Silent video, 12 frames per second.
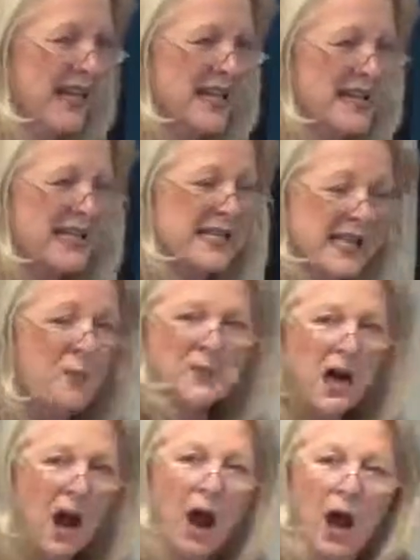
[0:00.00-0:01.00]

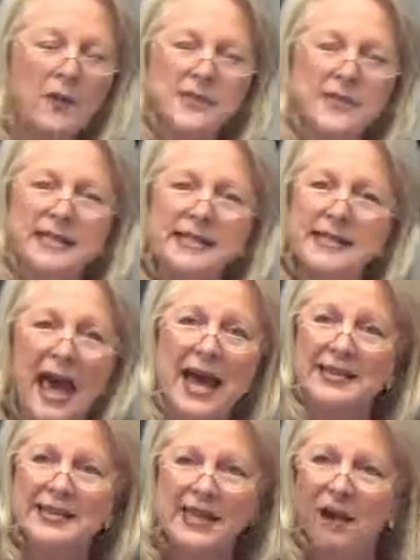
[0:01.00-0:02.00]
Sometimes it's that
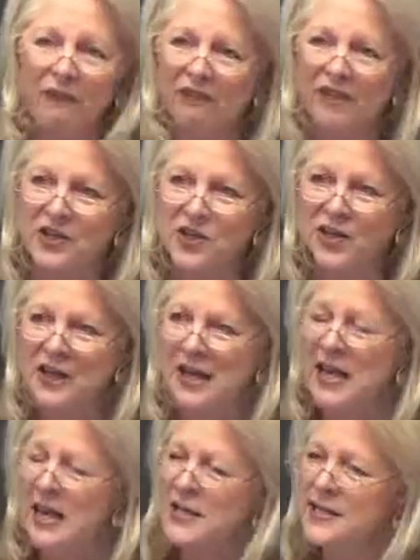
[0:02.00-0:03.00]
selfish.
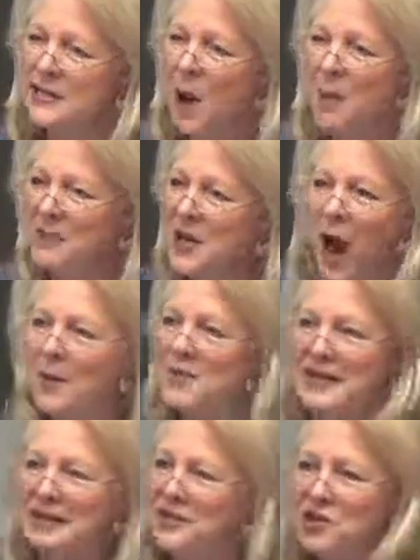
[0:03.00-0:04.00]
Sometimes
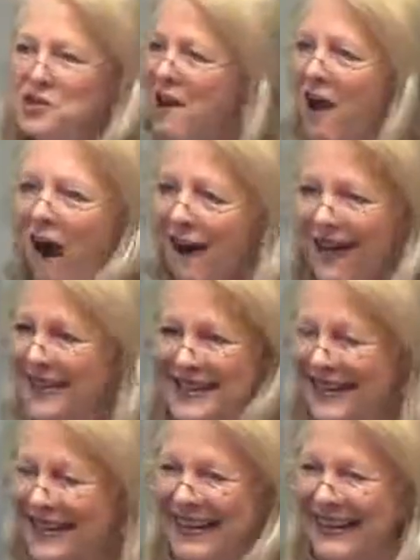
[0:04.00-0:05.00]
it's not
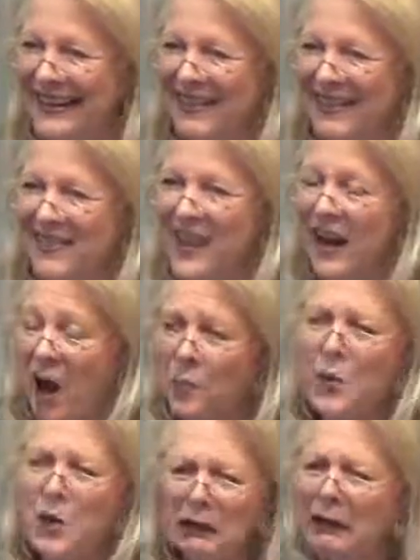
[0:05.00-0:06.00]
that I
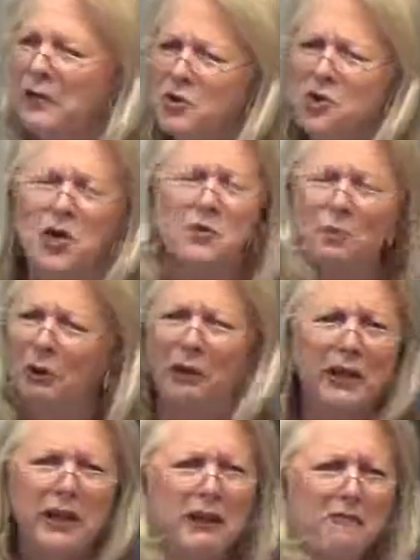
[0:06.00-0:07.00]
really just
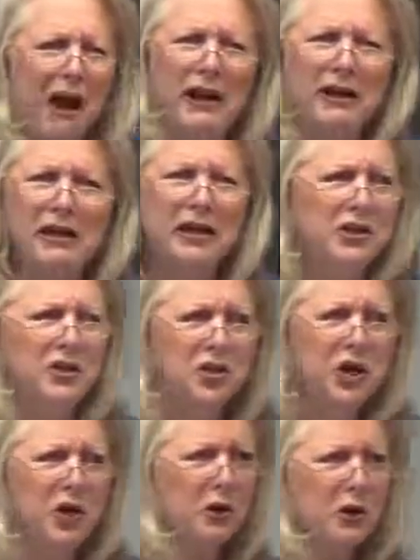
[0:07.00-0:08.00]
believe I need to
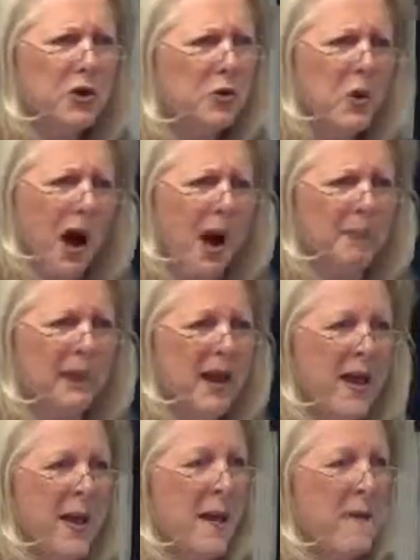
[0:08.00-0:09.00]
cheer you up.
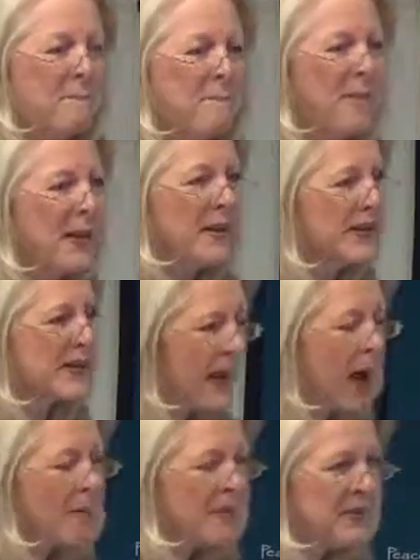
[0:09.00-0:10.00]
But
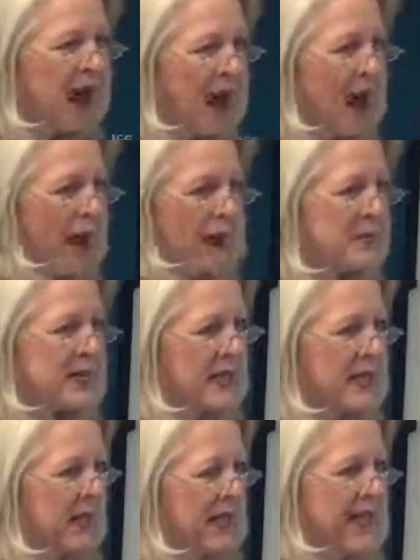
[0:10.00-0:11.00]
sometimes
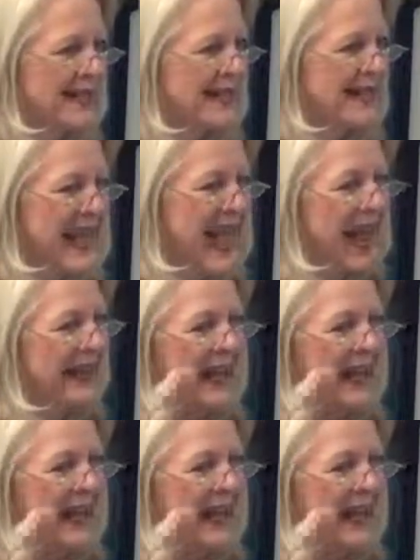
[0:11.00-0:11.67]
it's that